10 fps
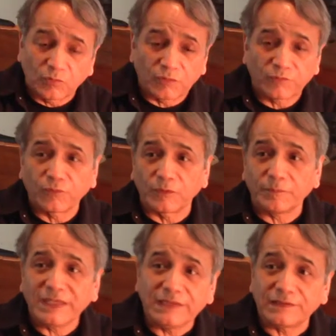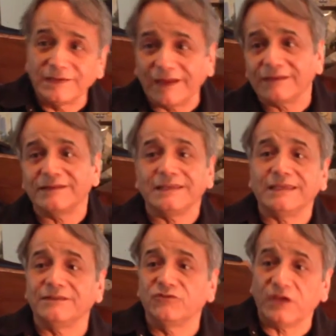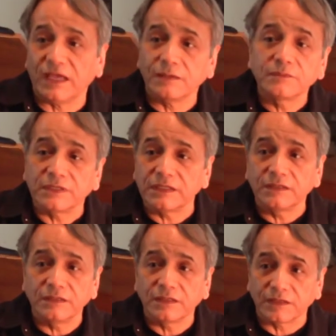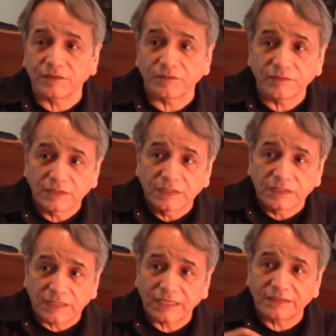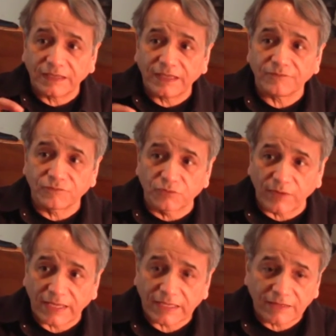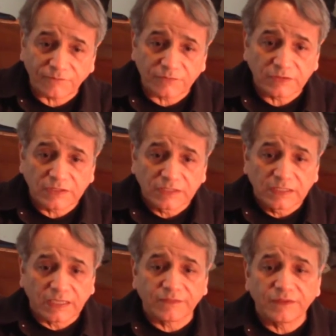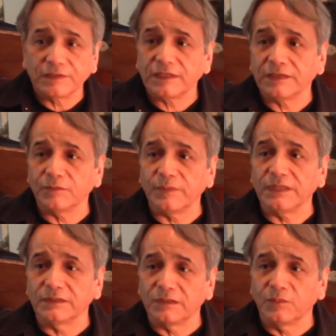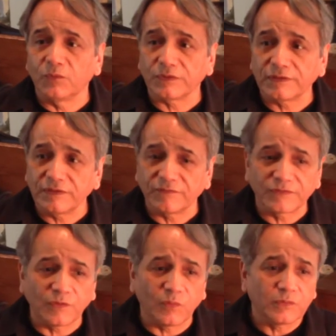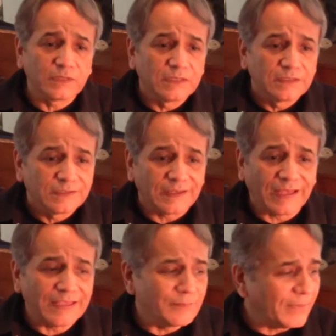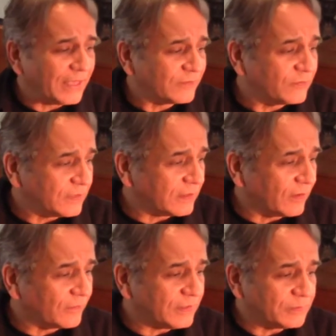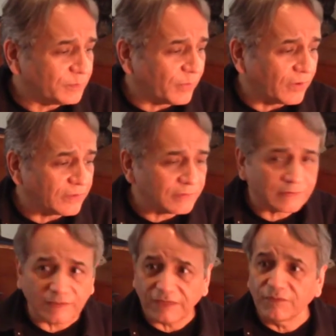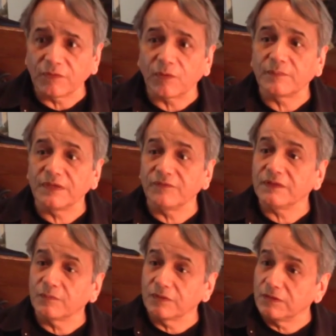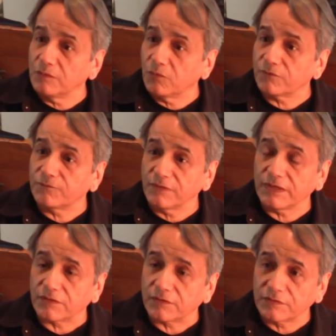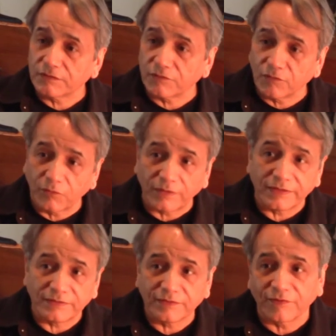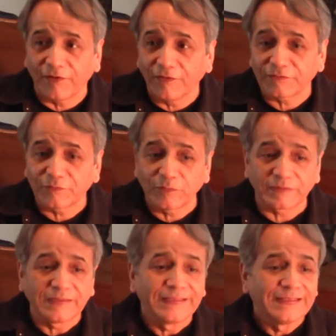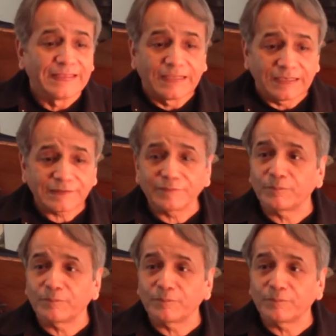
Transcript: order for a piece not to get jammed in there, it had to have draft, and things had to be a little more stiff. So I imagine that all these parts, even though I'm giving them a little more flair, because the whole idea also was, let's